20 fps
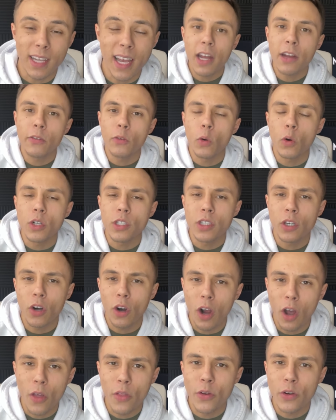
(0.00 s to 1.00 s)
And of course, there
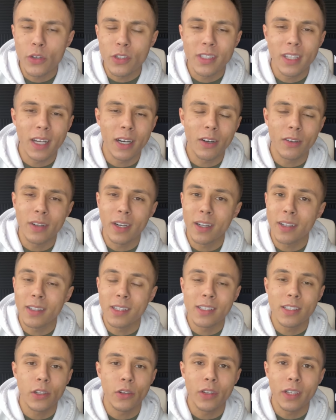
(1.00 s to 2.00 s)
are others that are not
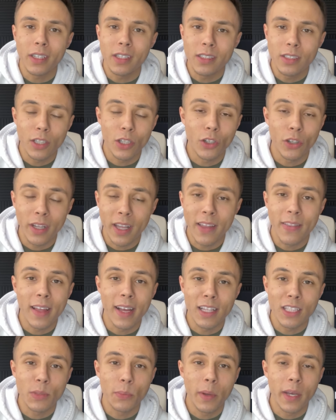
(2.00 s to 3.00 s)
necessarily considered in
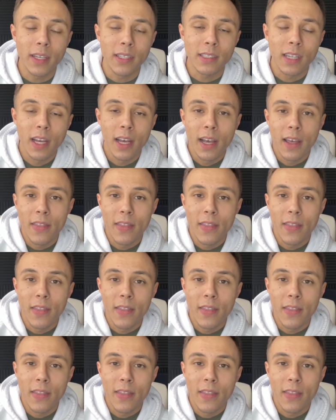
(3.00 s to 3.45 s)
that space